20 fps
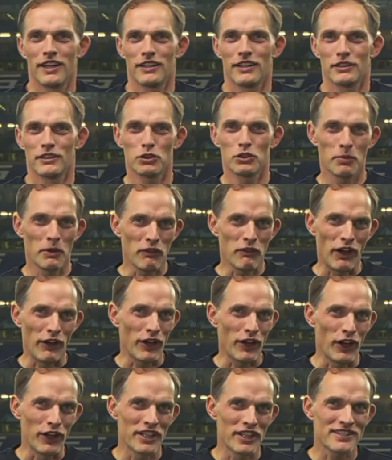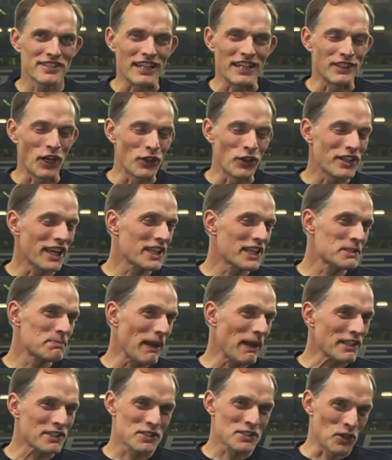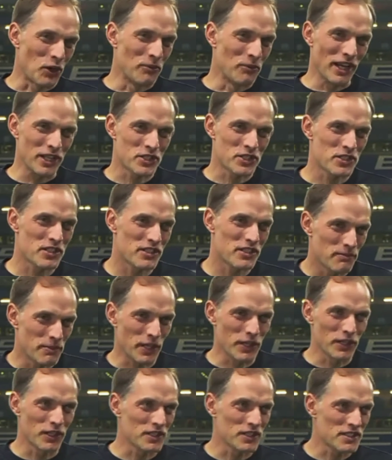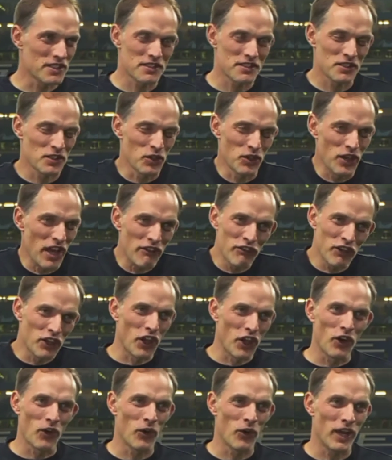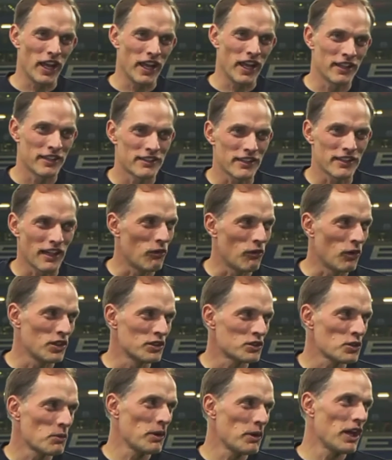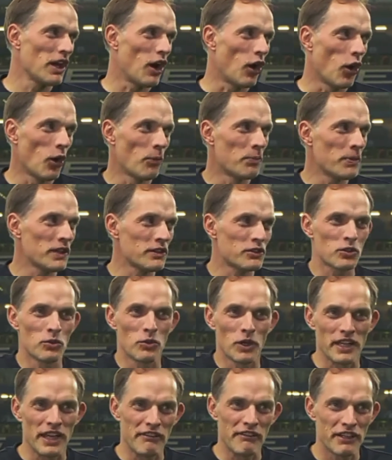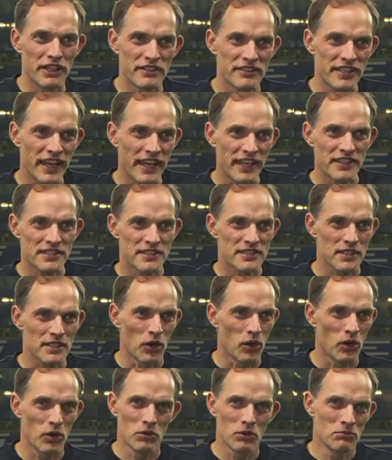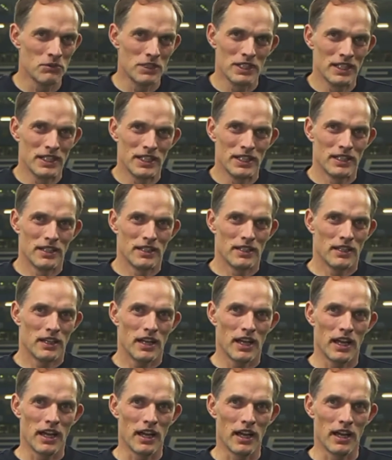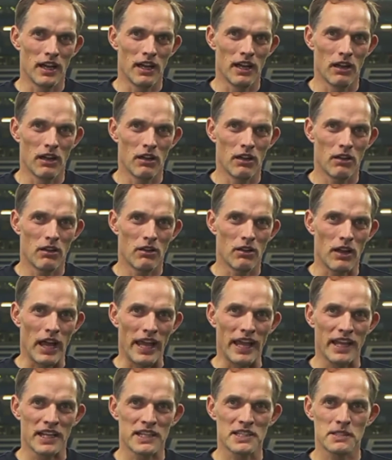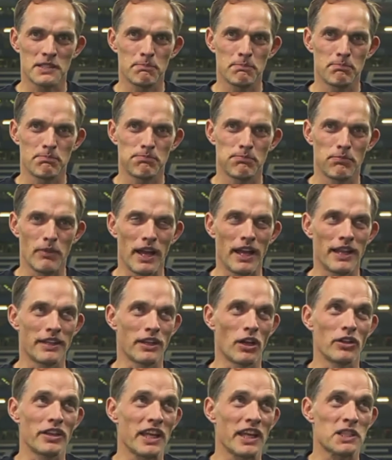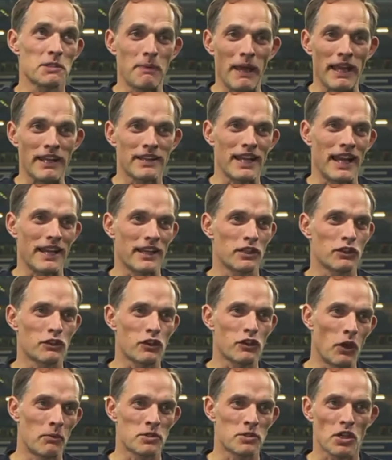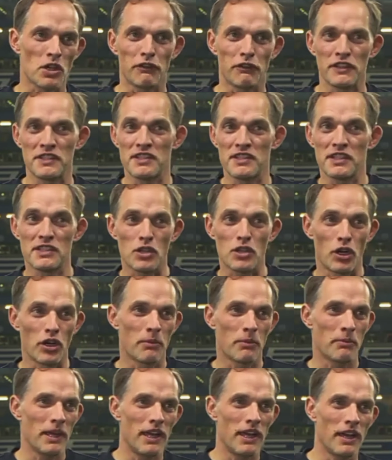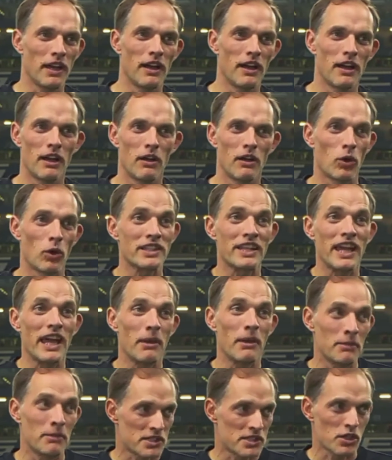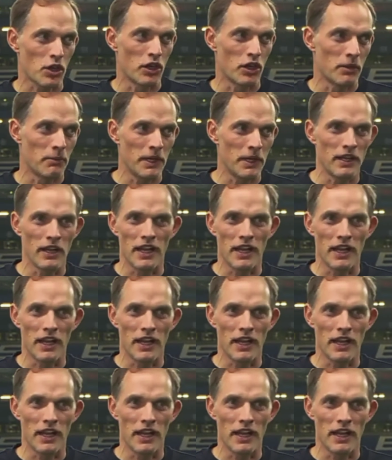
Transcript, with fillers: To be very honest, I don't expect so much because you never know, and I uh, want to be open to whatever it takes. So uh, I ex- I don't expect like in terms of is this going to be uh, what game it's going to be.